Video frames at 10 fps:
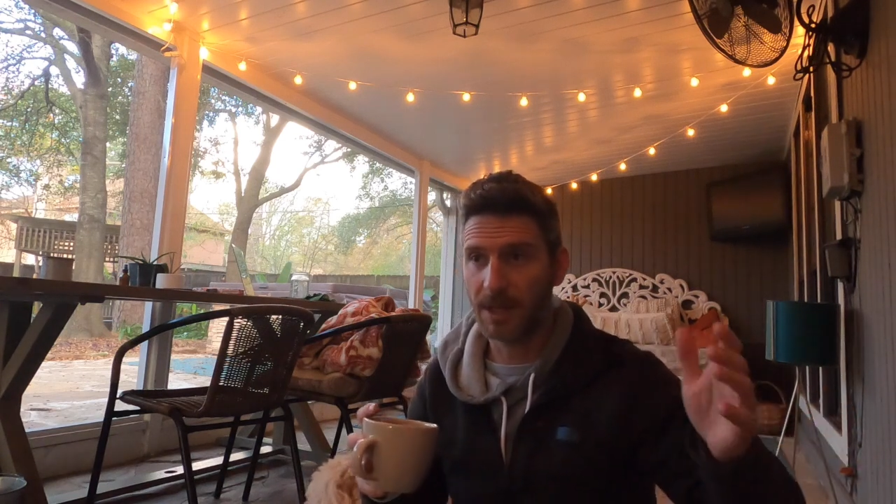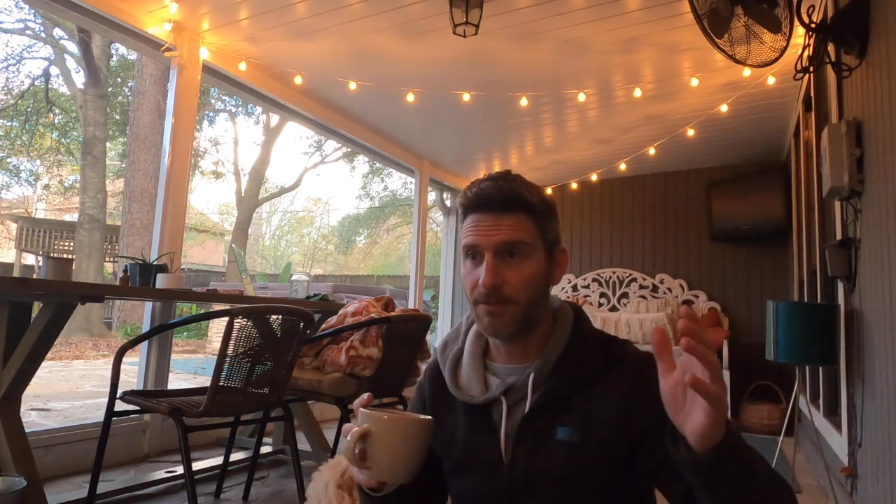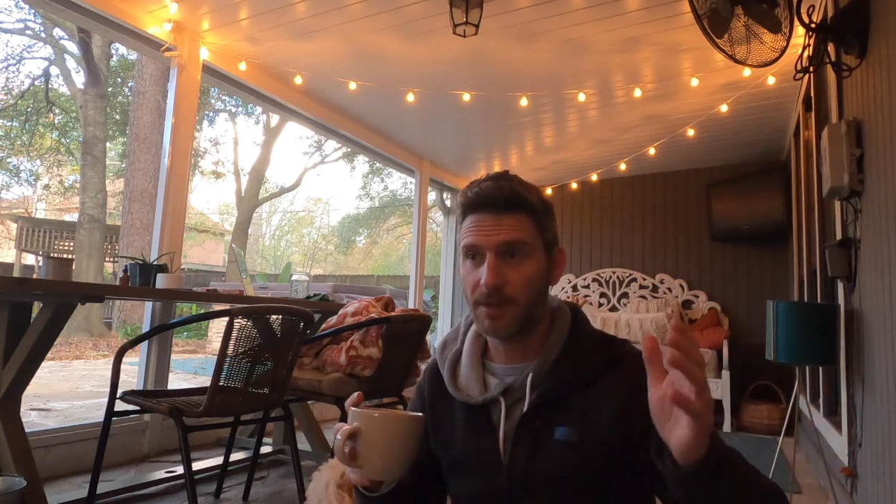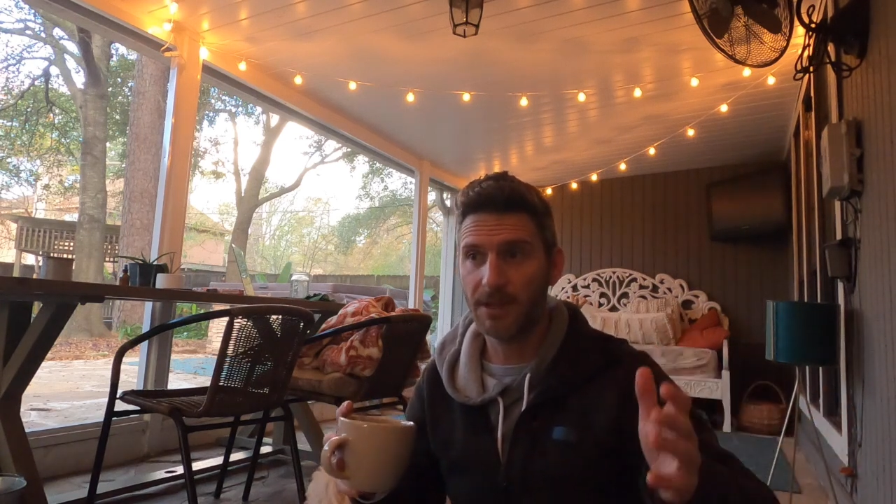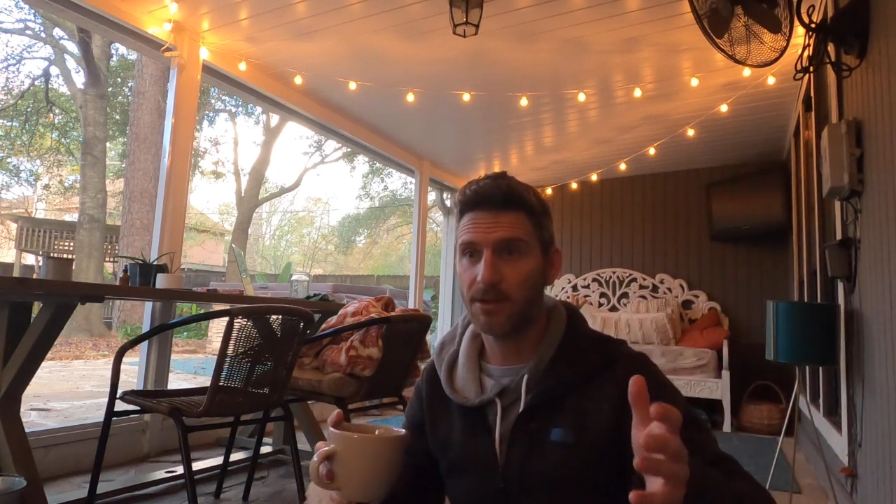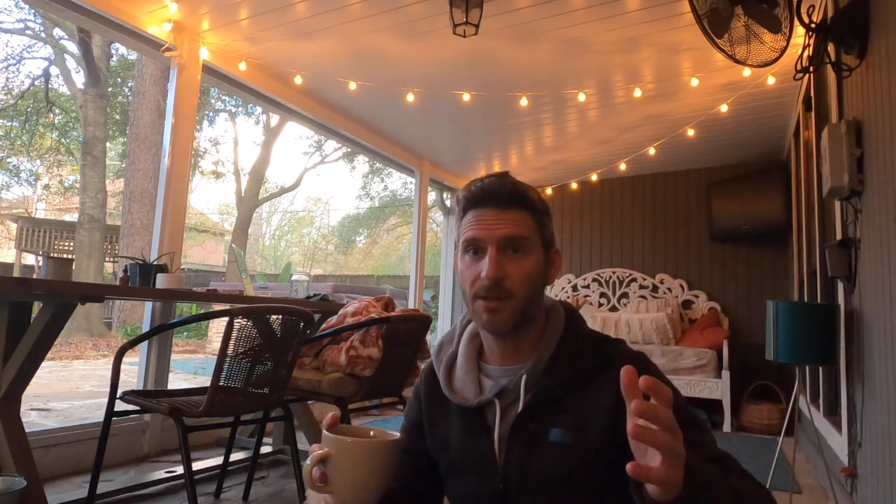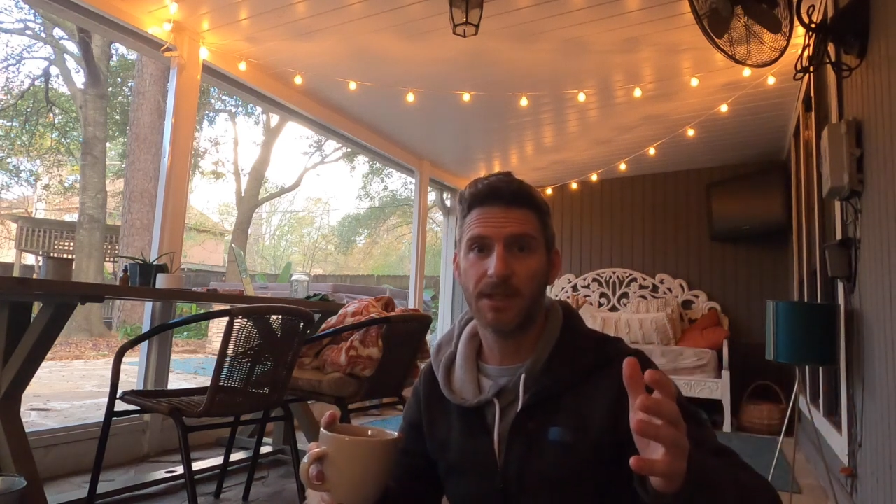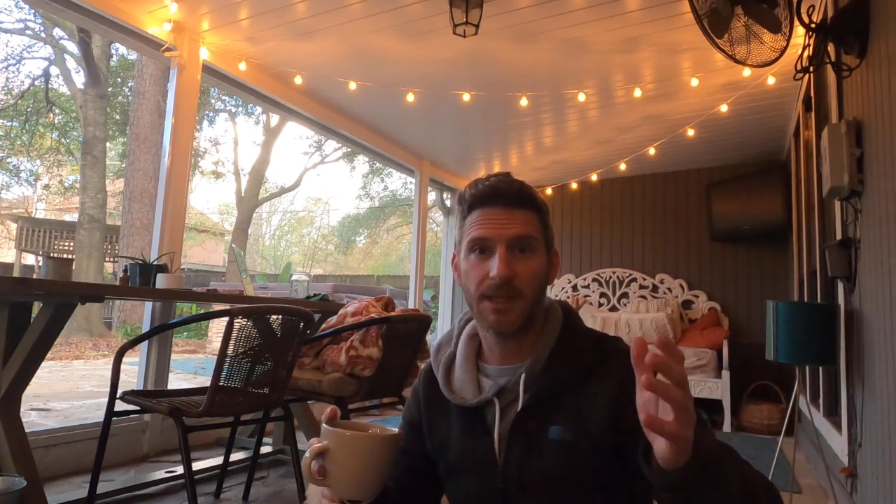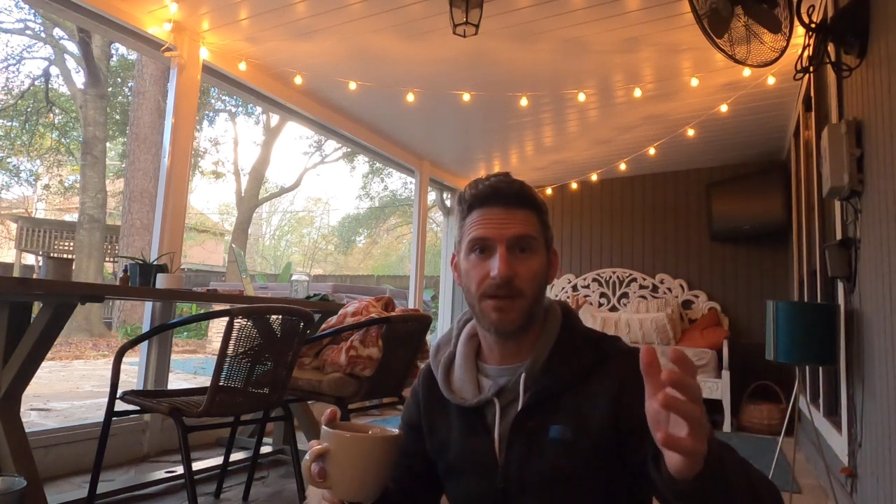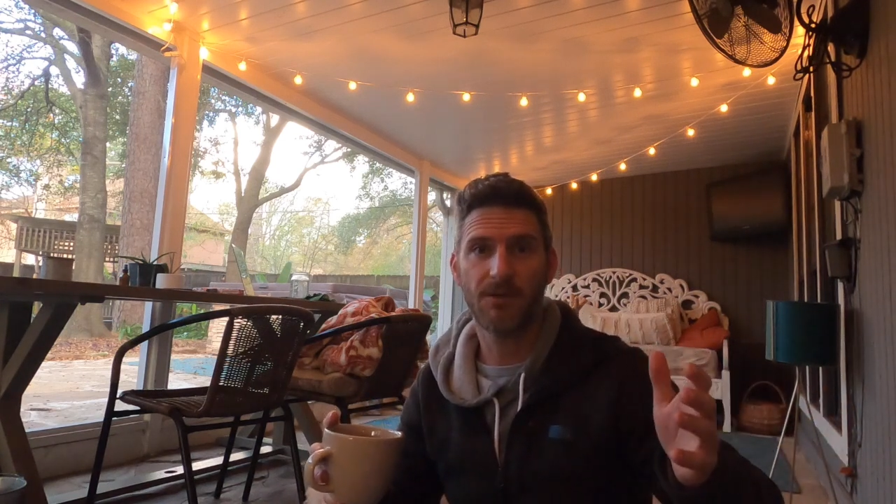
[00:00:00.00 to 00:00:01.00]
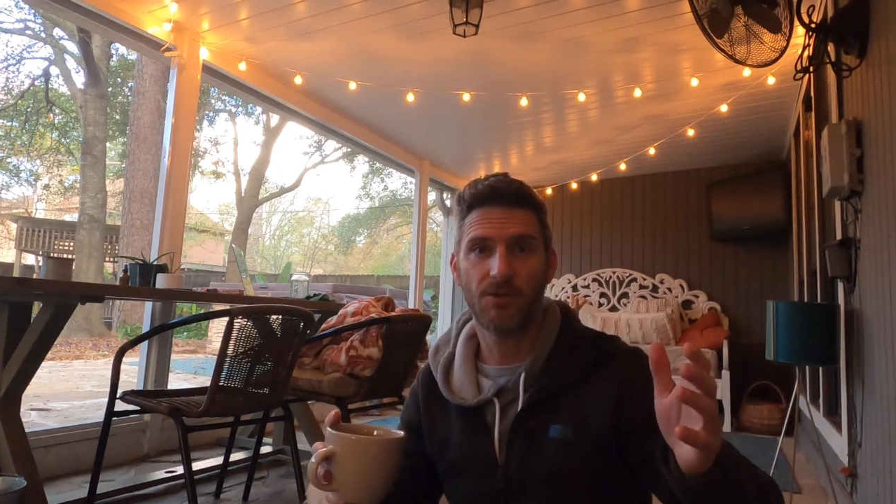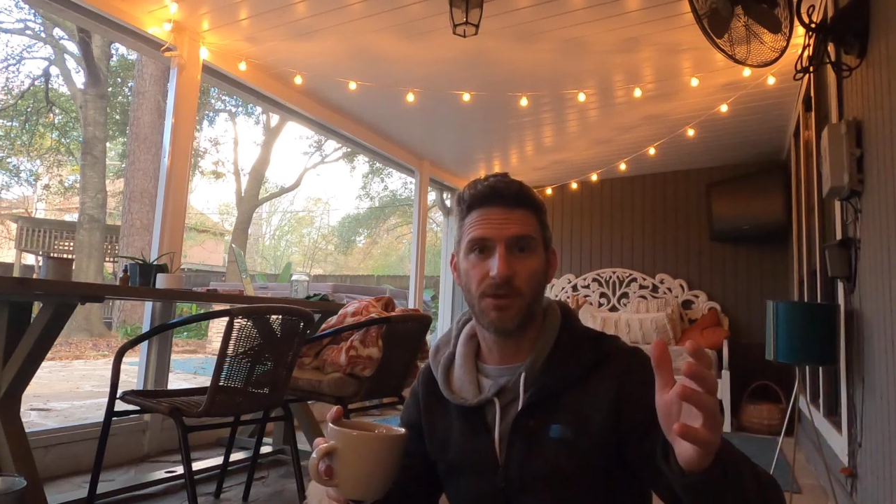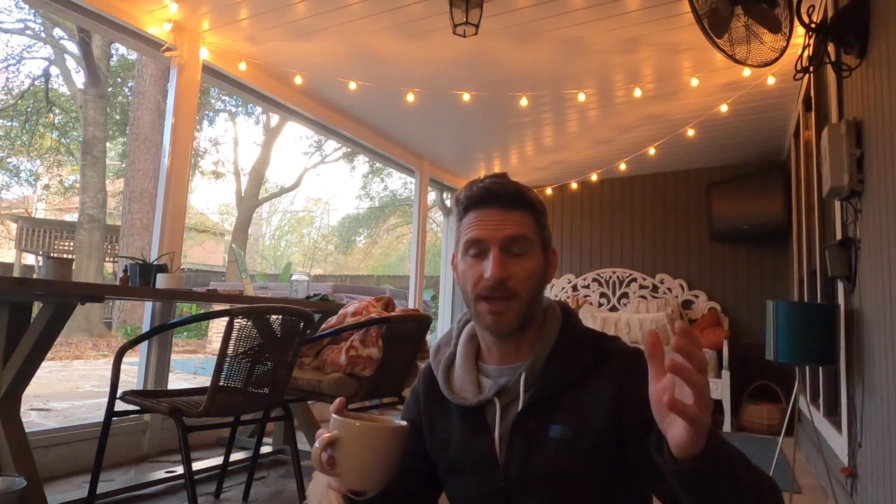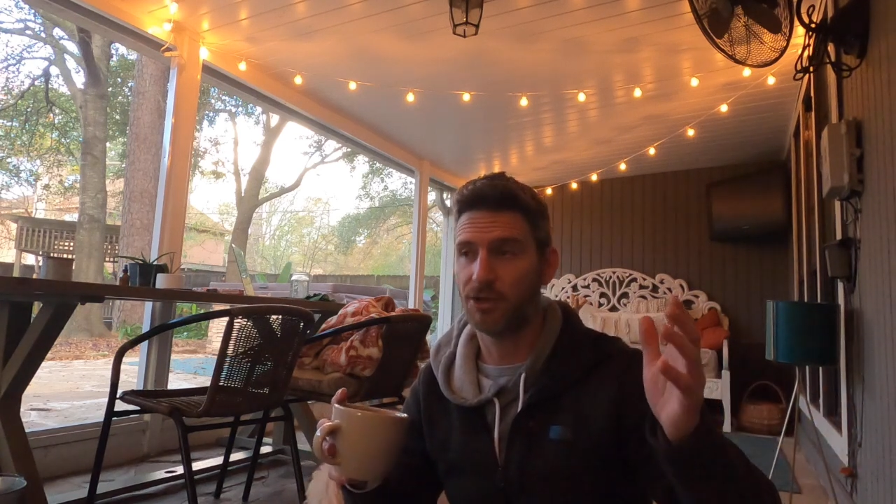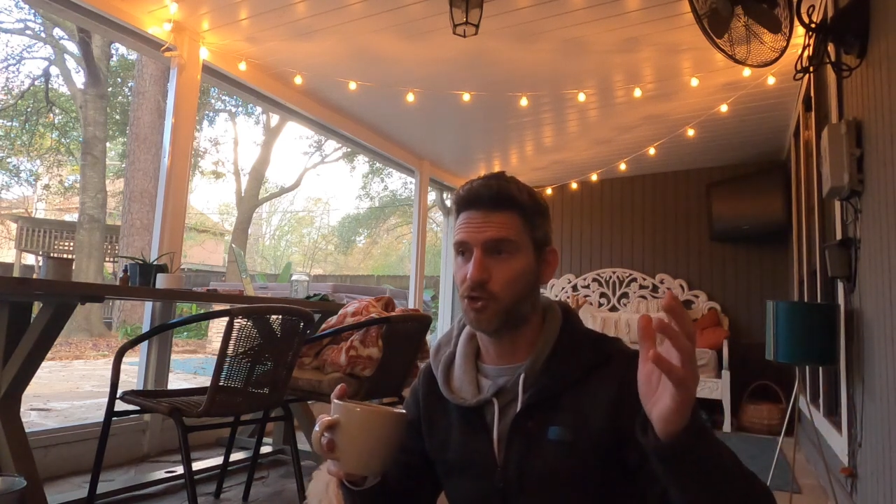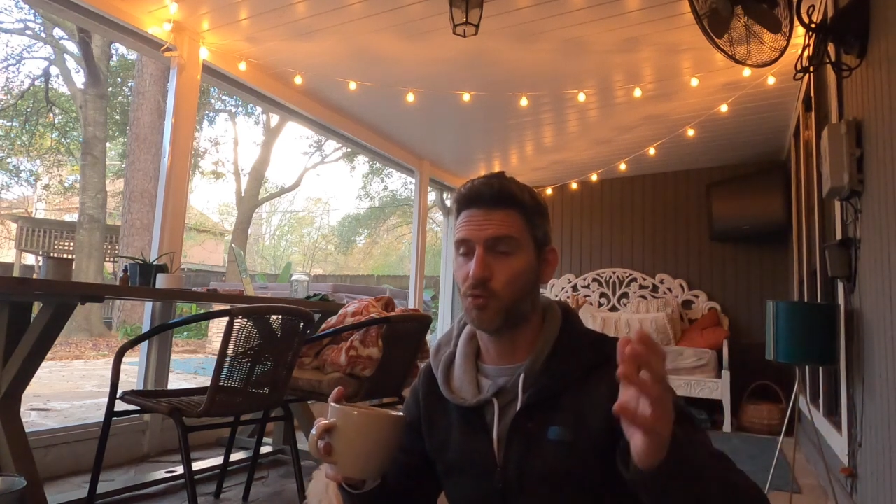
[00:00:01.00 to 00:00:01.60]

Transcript: they've literally given you like